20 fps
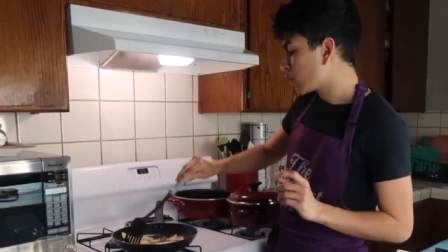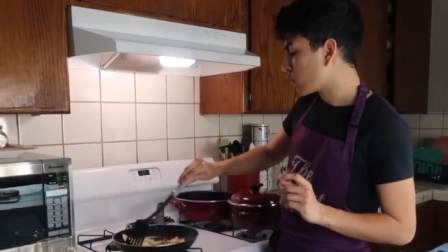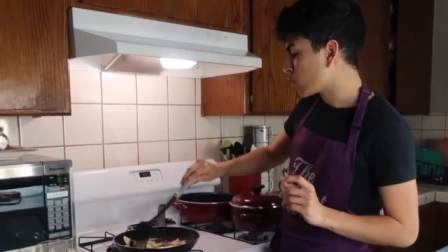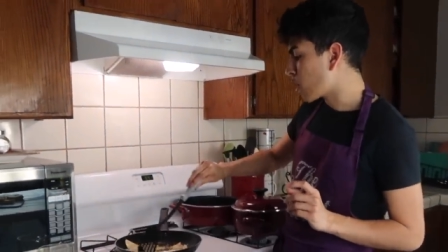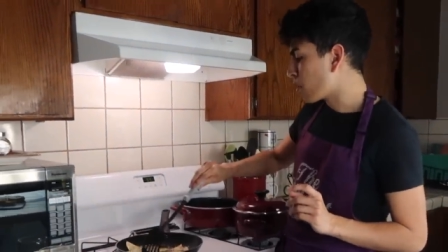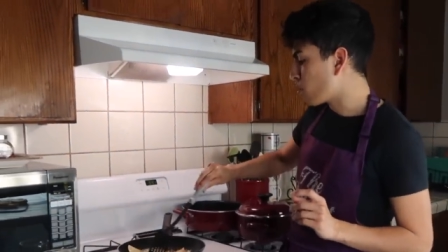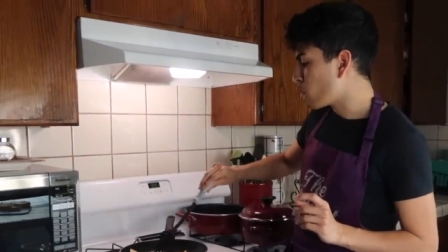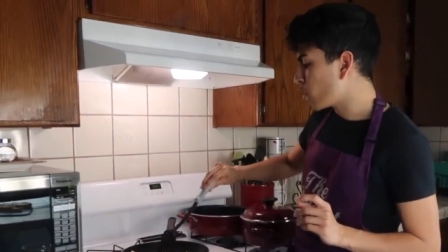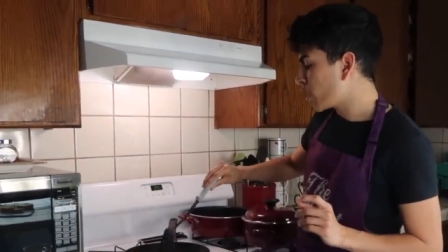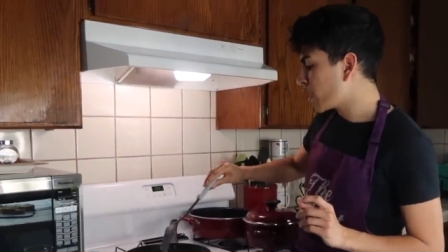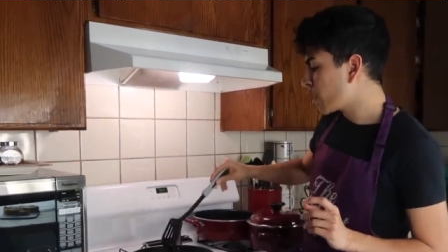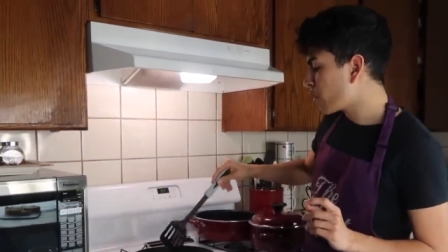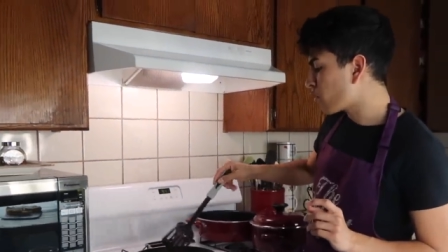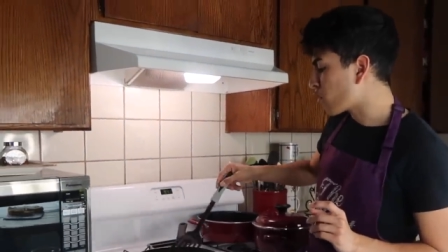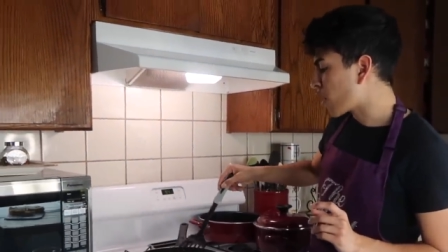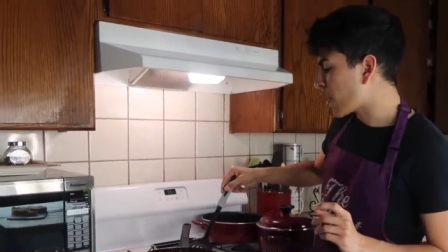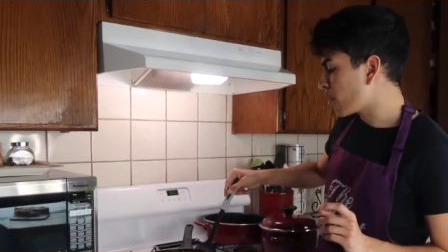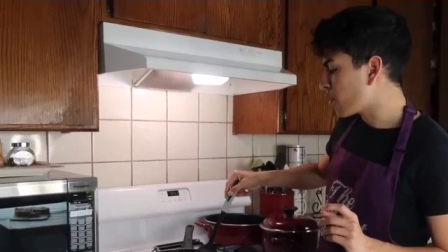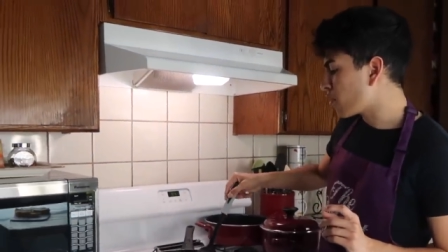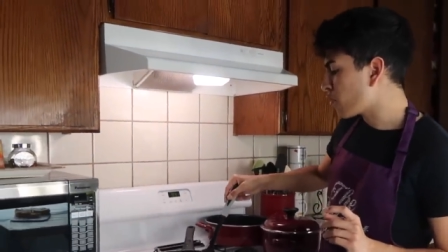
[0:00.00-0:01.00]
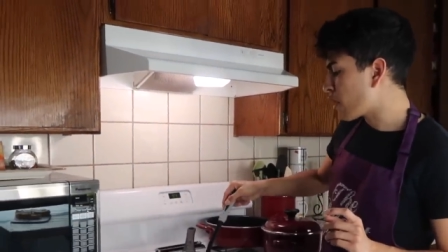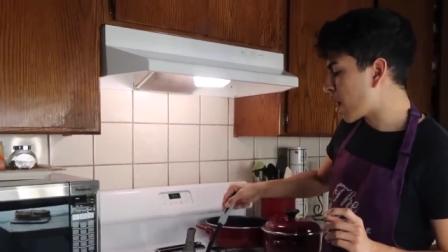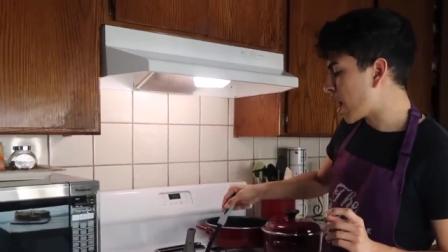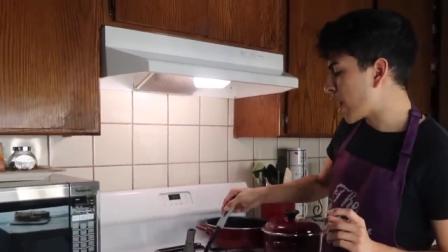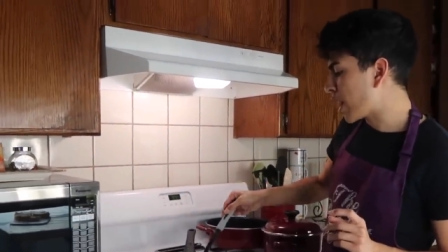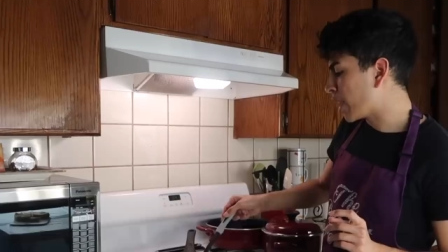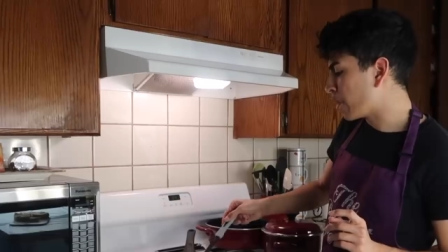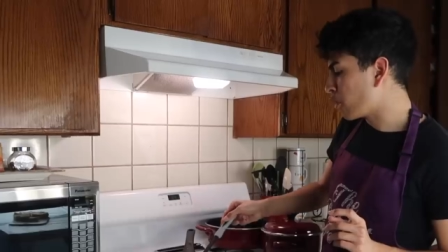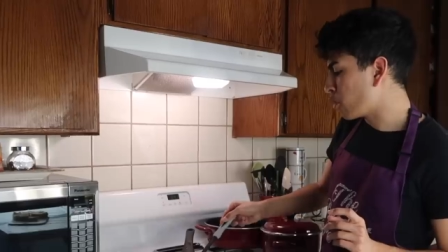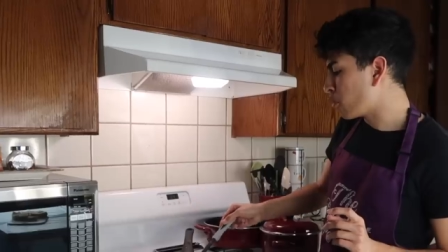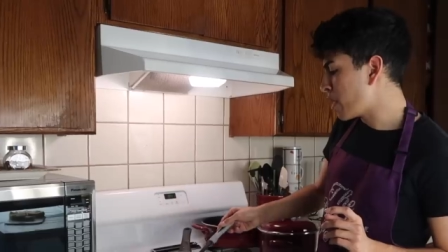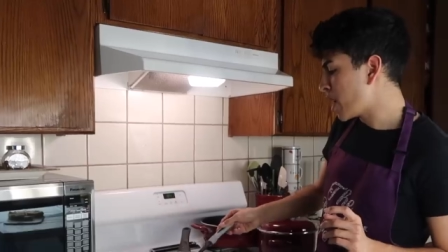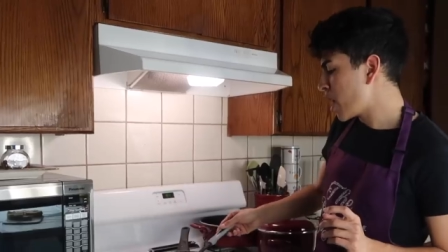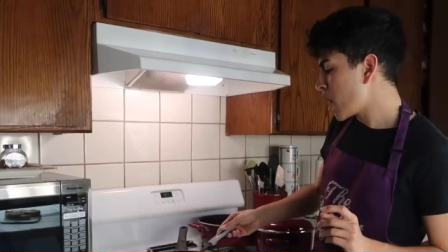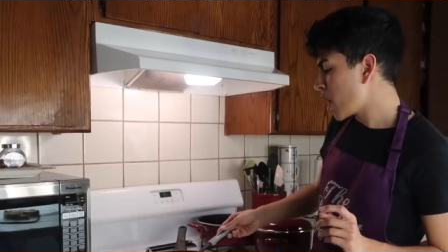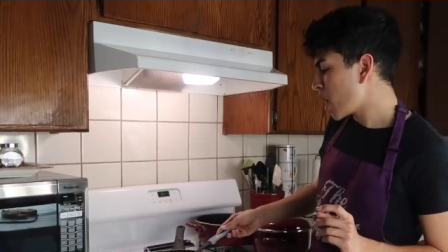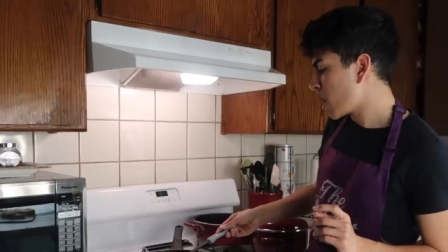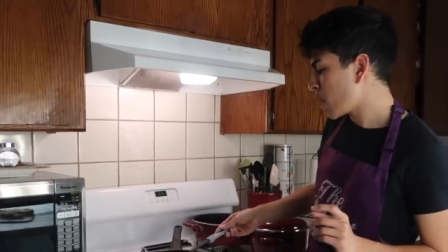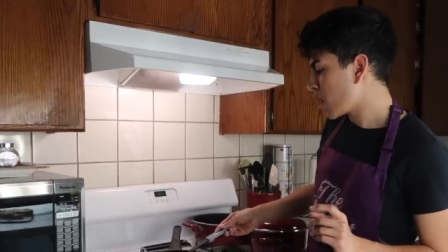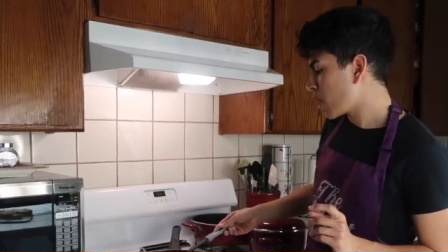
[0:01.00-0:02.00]
So I'm only gonna fry them for a little
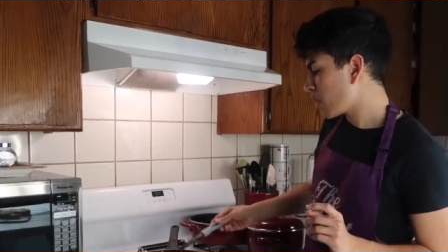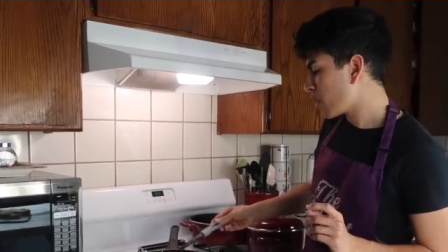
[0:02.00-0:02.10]
bit.